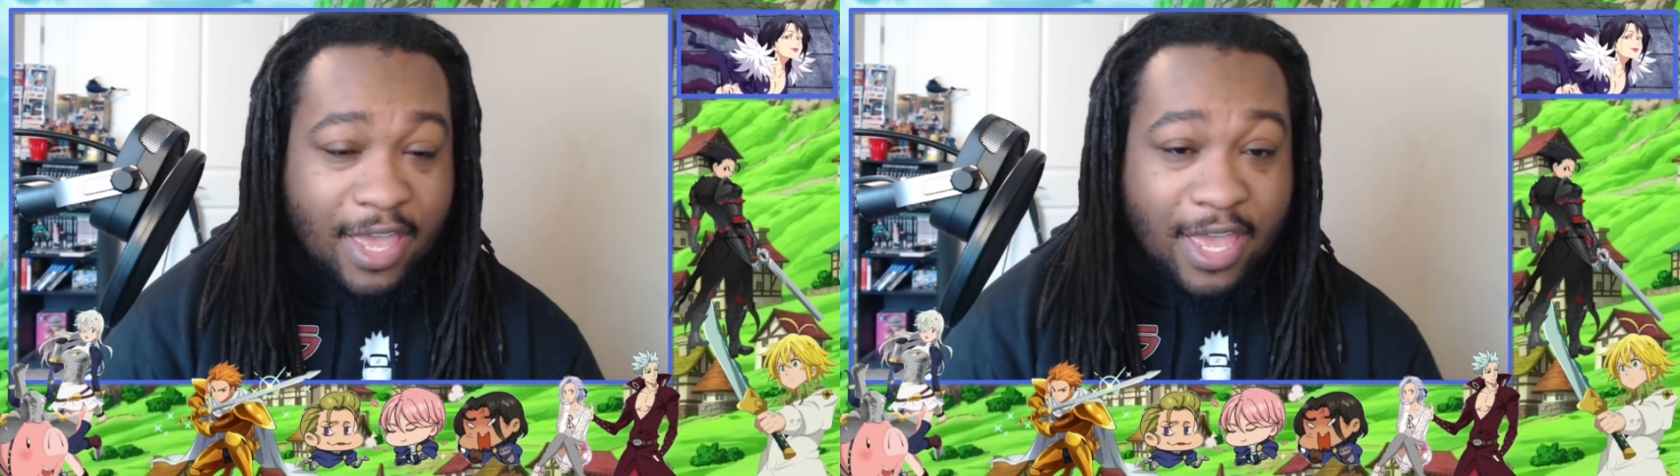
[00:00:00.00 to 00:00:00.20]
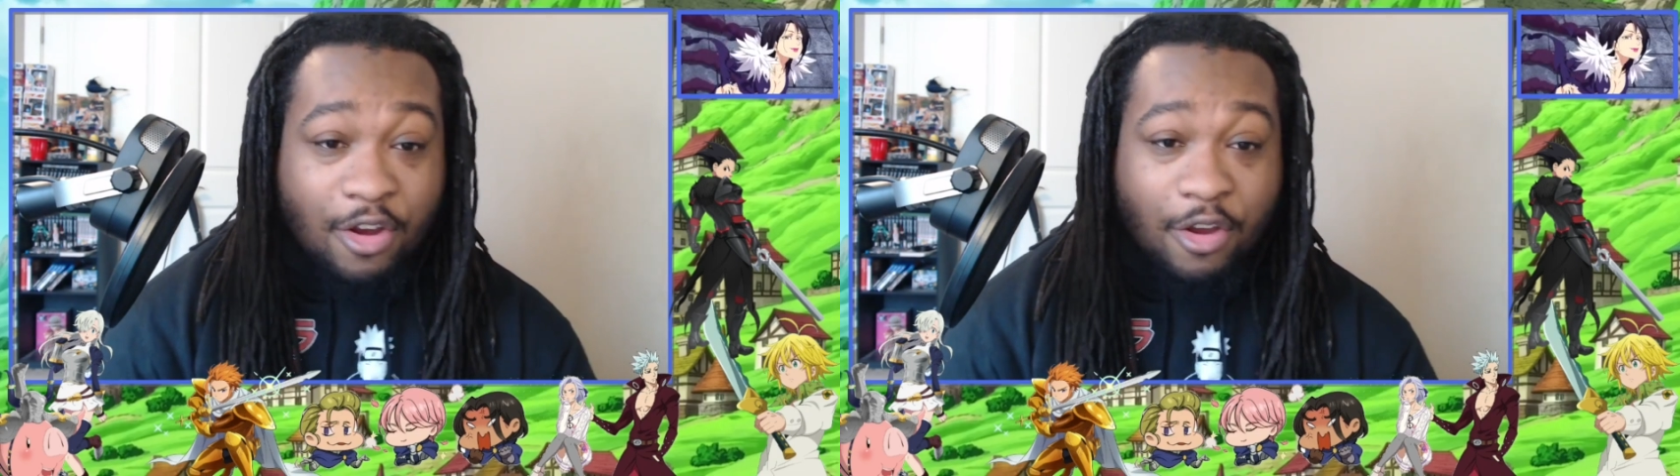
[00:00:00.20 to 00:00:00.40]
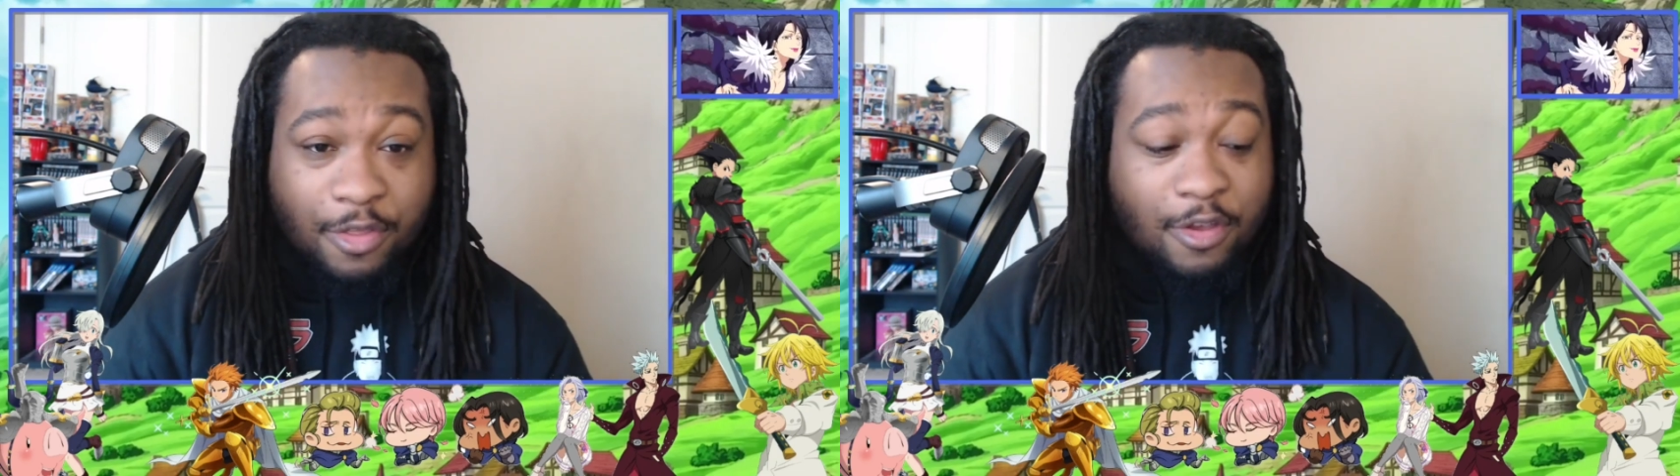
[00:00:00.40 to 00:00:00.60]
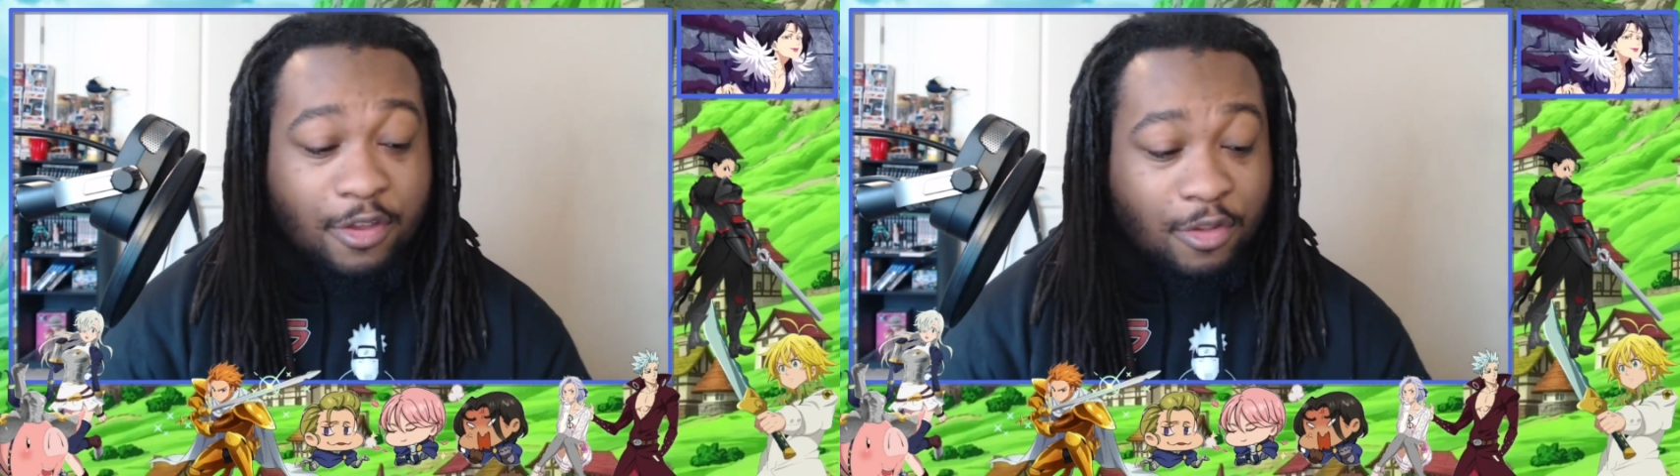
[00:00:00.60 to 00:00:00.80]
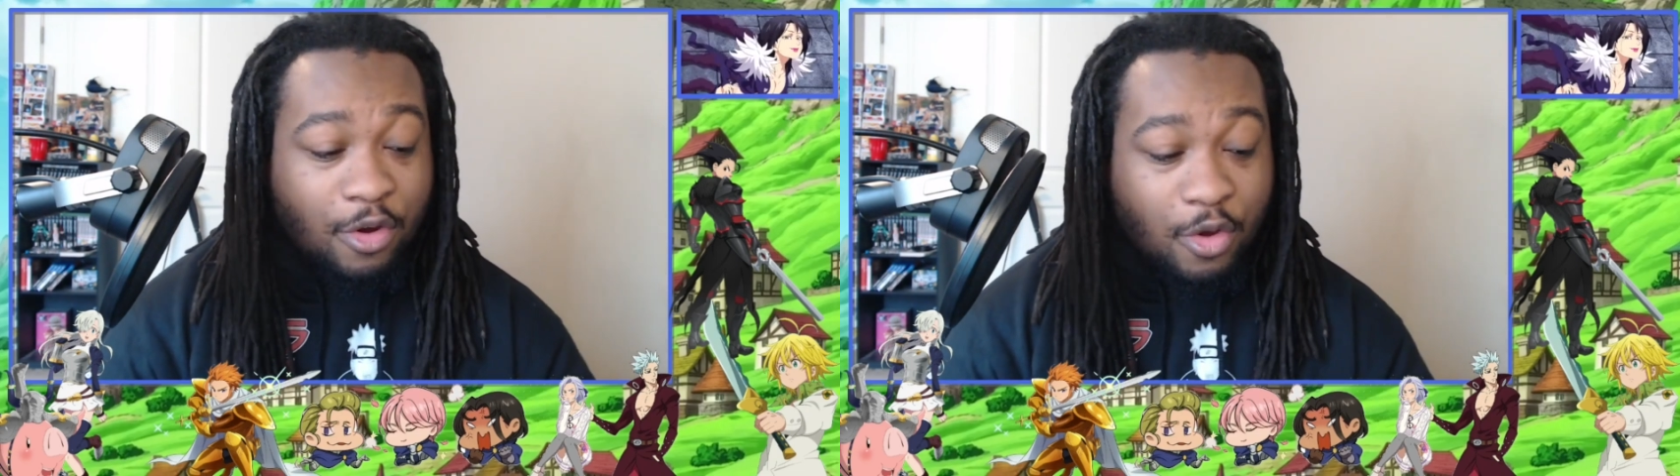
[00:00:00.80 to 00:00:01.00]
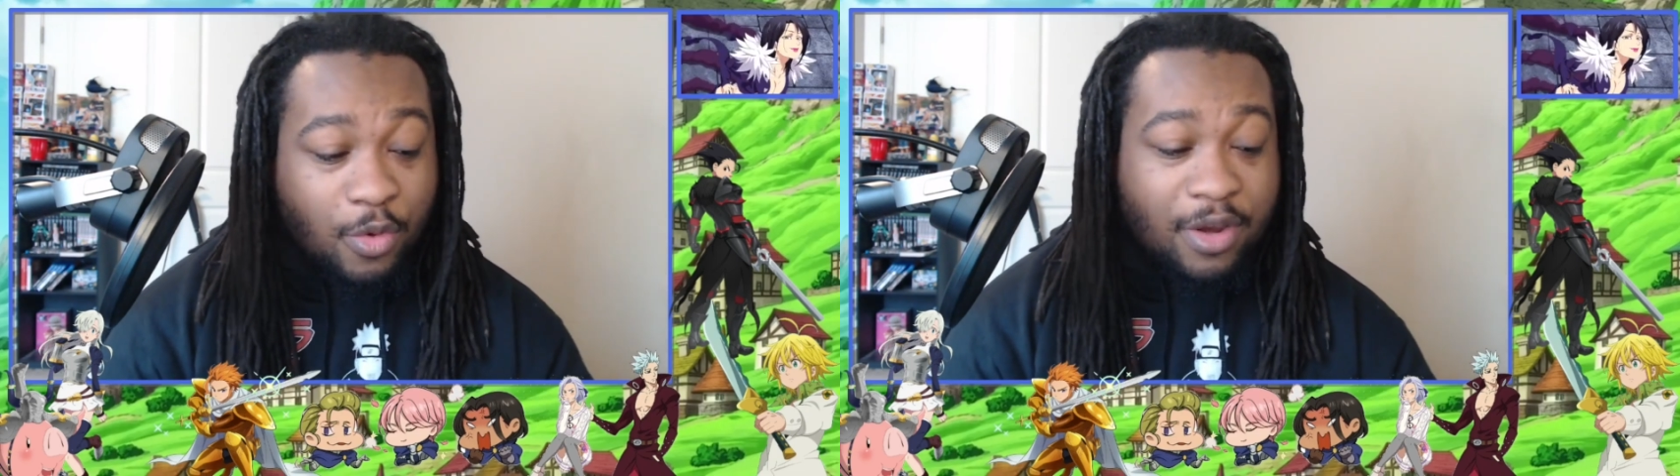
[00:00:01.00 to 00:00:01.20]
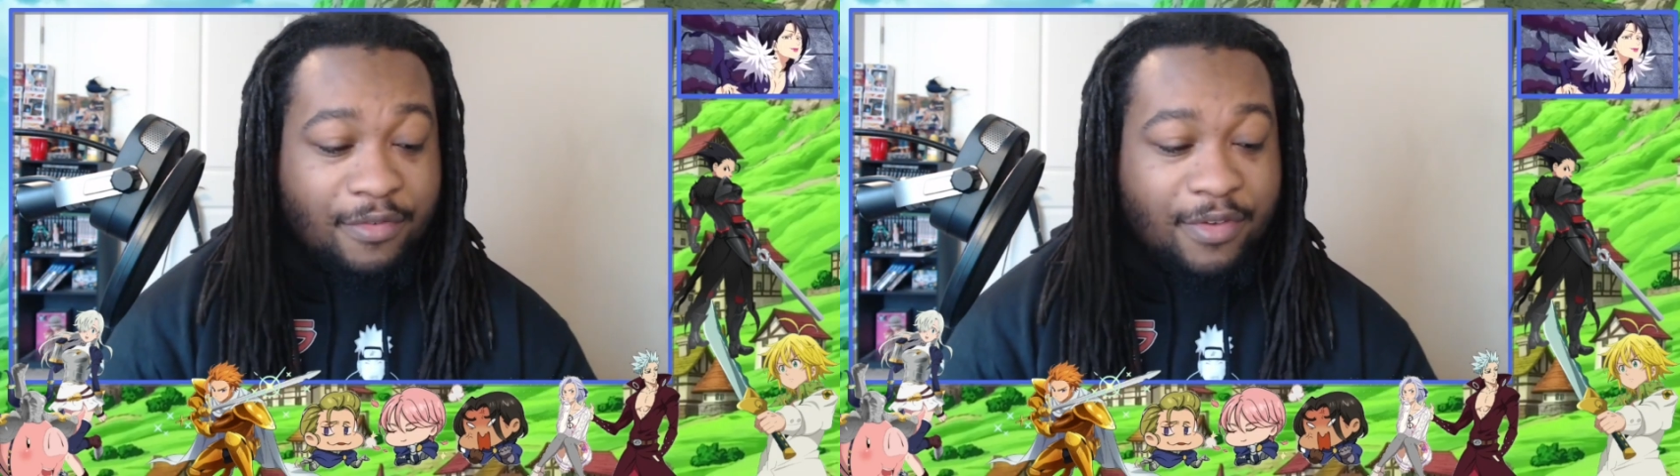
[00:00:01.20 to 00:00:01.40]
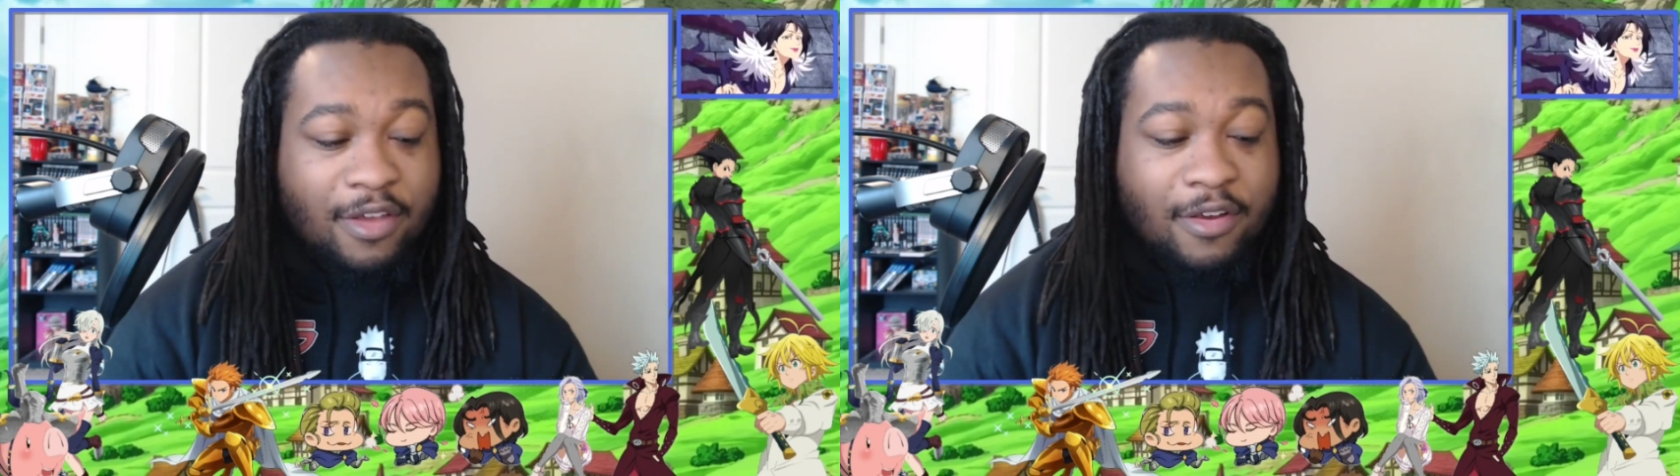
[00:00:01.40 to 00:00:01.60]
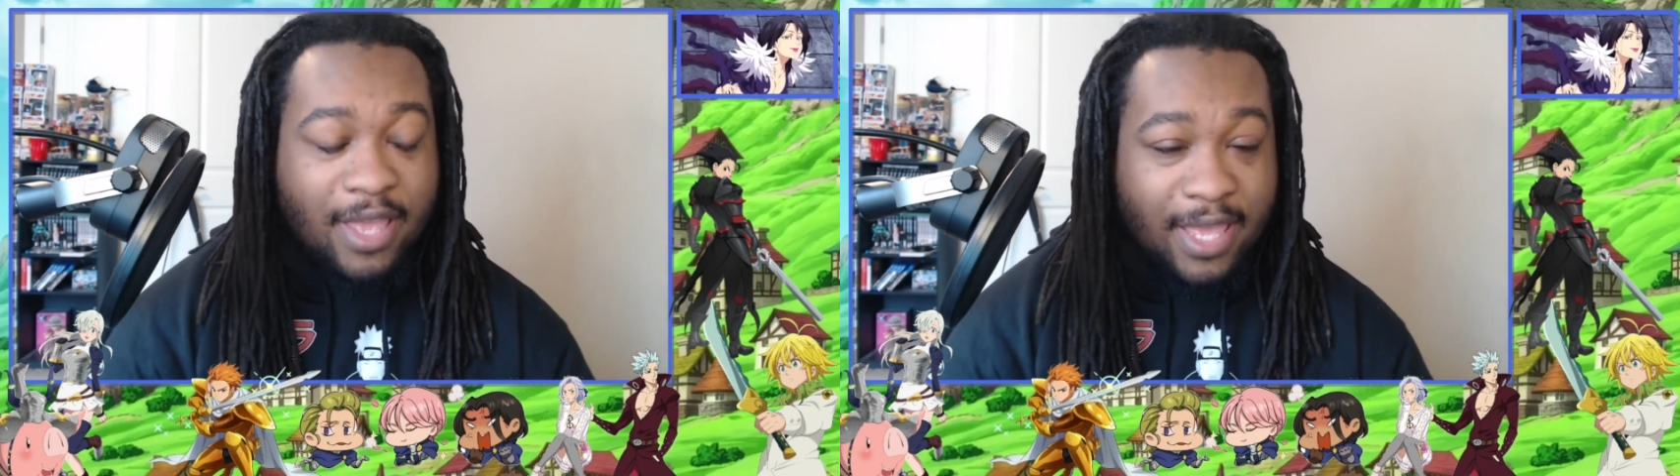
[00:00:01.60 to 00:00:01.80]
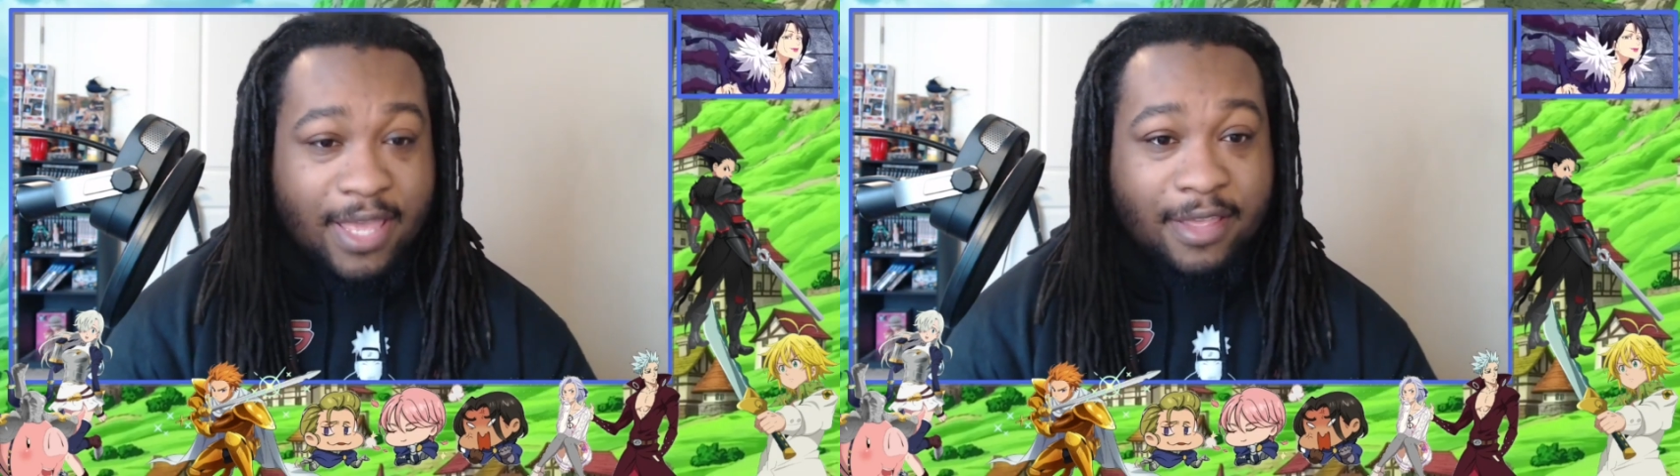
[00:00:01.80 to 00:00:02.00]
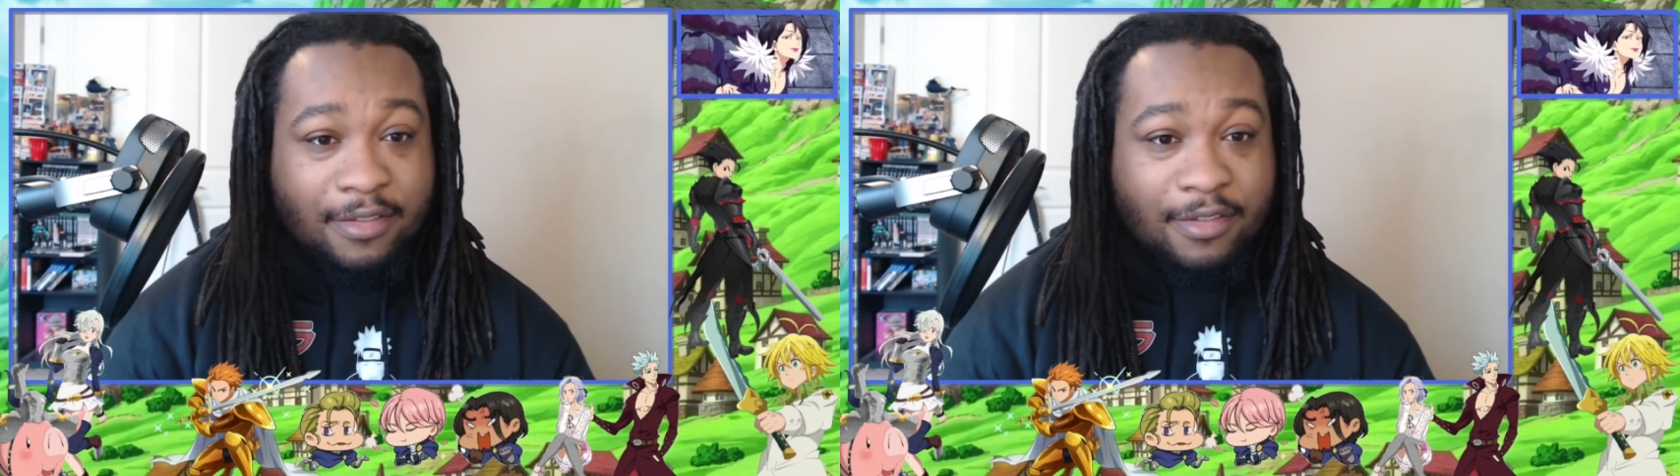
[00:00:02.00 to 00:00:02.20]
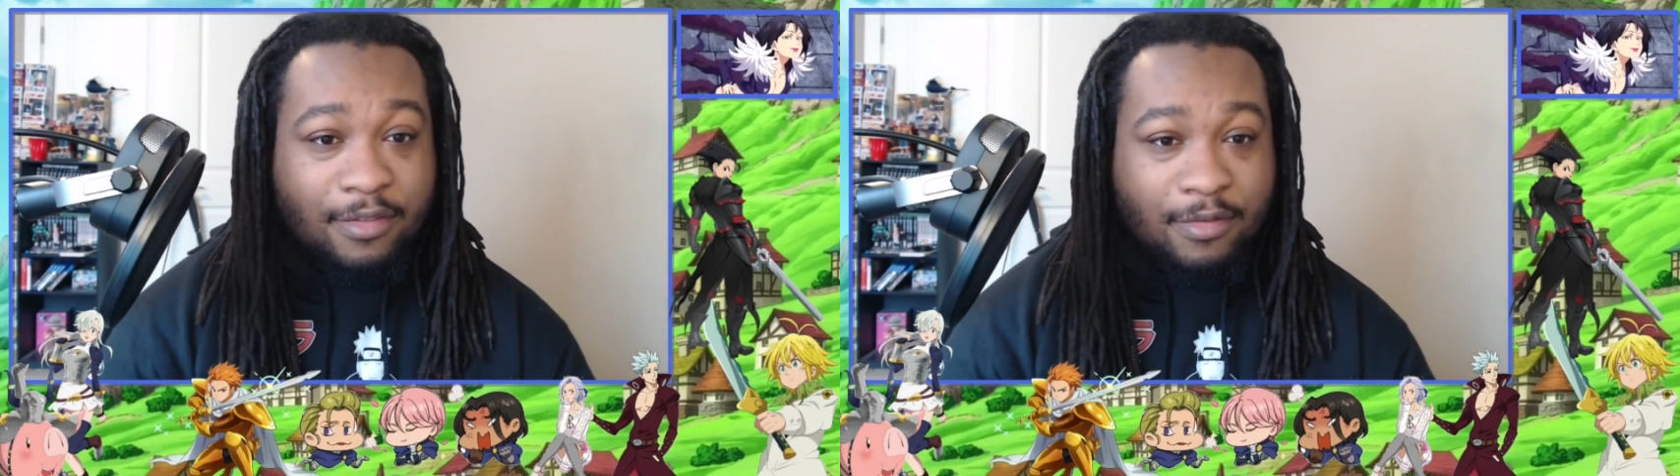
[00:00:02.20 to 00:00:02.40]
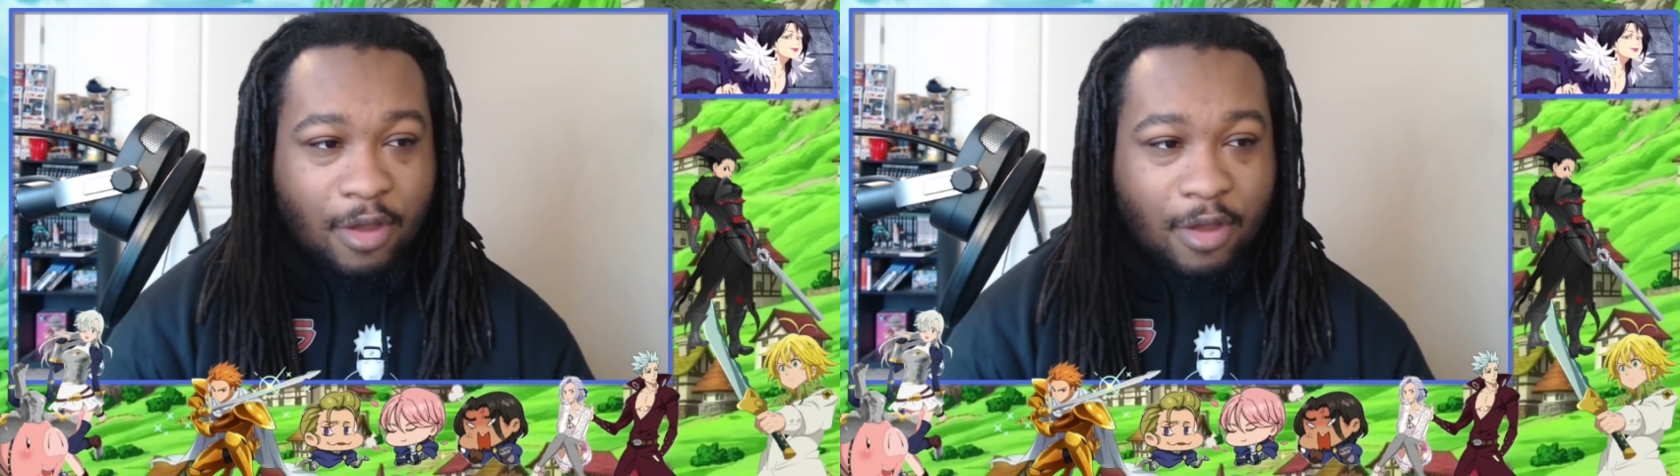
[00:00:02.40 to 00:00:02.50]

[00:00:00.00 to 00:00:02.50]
in Arthurian lore Guinevere is